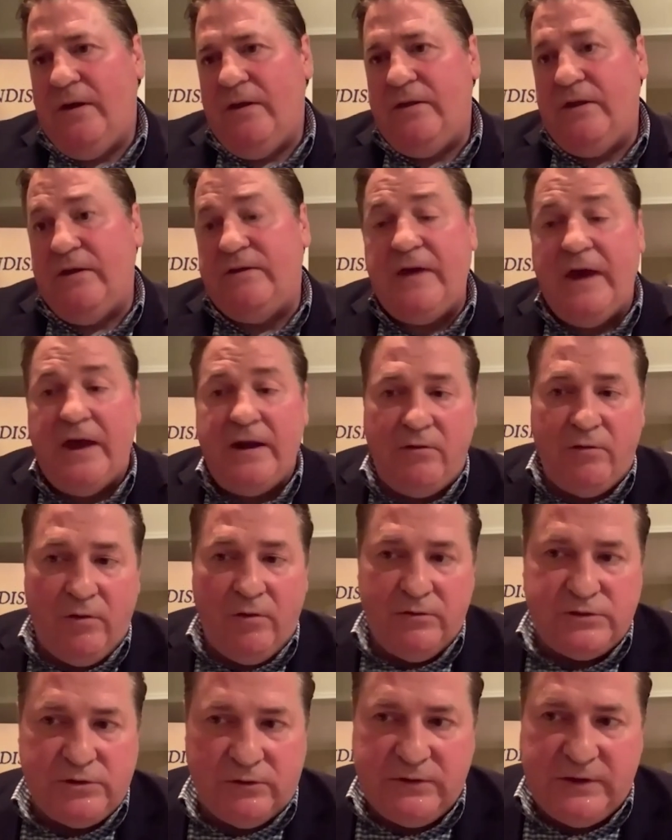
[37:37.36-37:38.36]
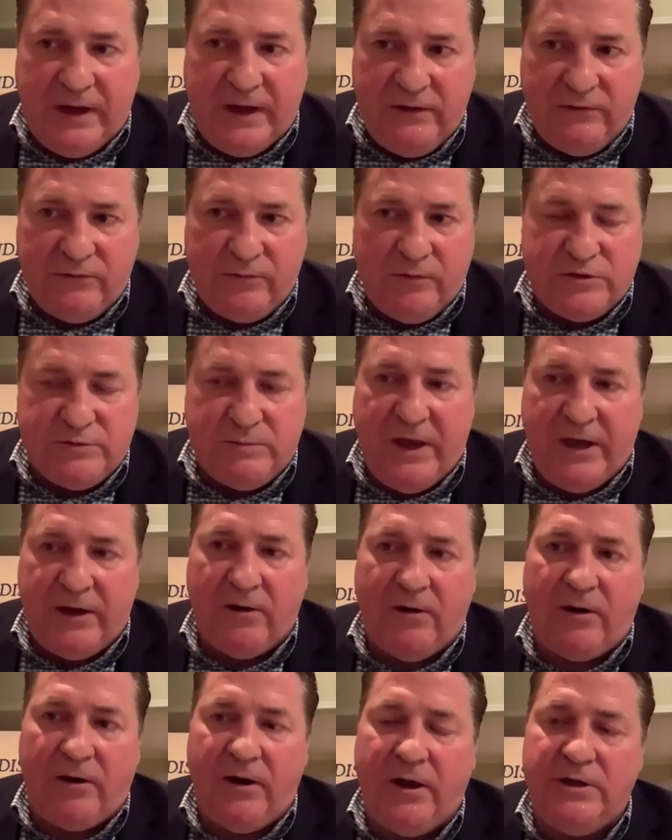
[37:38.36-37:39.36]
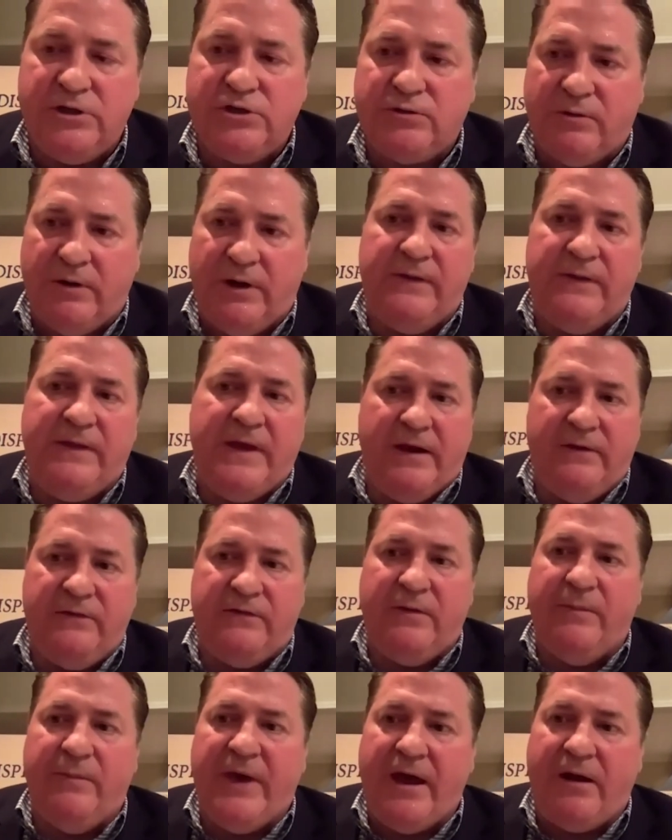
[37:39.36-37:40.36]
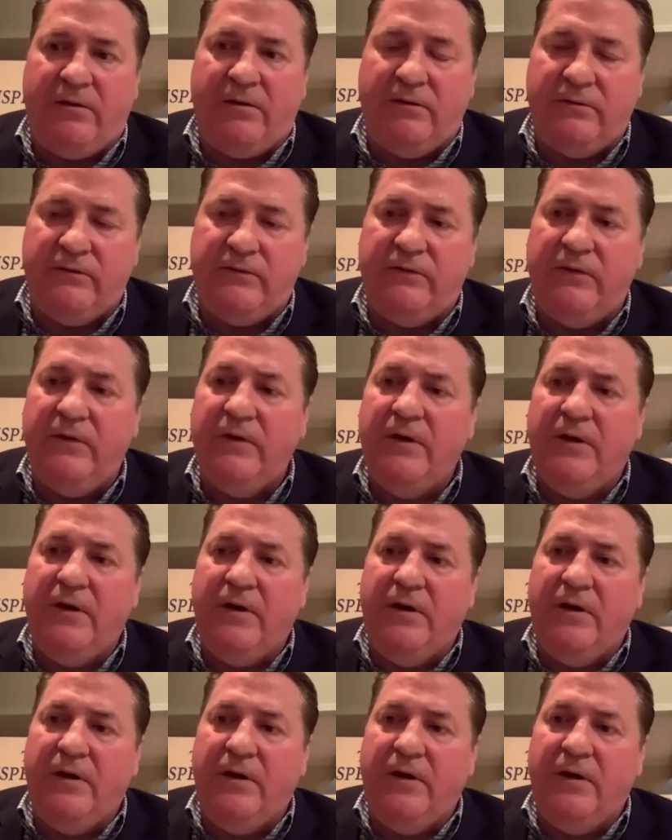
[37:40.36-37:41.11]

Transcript: the 10 crucial days which make our country, and that is the battles